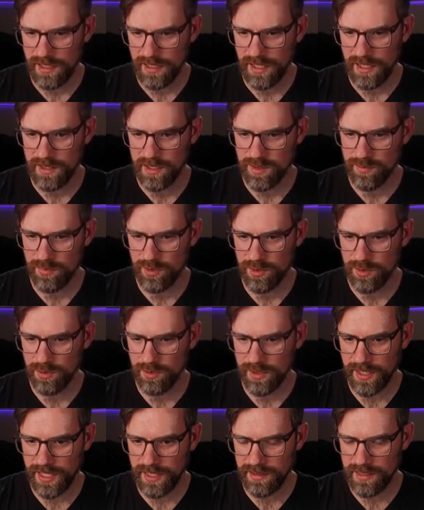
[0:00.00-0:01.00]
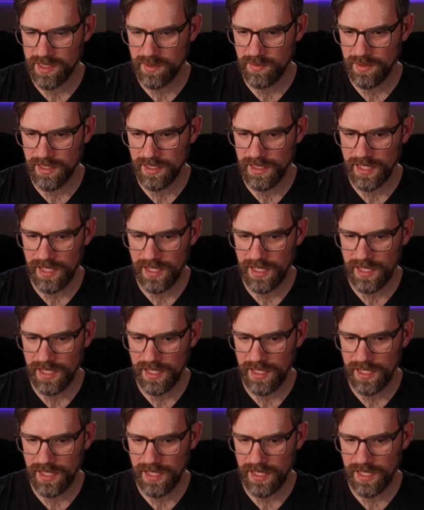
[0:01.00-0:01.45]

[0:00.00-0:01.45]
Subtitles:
in this blue light that's being